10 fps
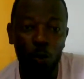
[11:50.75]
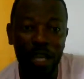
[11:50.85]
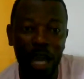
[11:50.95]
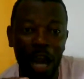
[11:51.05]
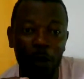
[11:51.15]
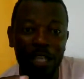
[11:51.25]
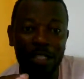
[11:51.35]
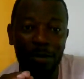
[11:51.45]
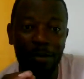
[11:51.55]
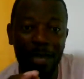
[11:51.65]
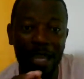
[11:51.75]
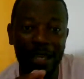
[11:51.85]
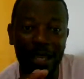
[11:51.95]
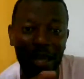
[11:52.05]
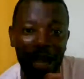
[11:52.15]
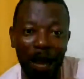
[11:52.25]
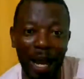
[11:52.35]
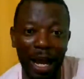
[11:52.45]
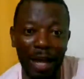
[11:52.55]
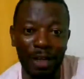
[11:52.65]
we are going to be making
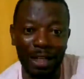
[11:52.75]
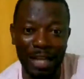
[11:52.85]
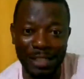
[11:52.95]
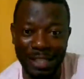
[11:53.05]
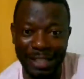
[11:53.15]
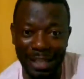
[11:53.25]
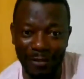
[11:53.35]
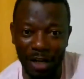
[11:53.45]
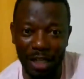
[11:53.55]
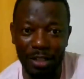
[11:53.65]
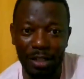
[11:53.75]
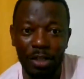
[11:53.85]
the classes different.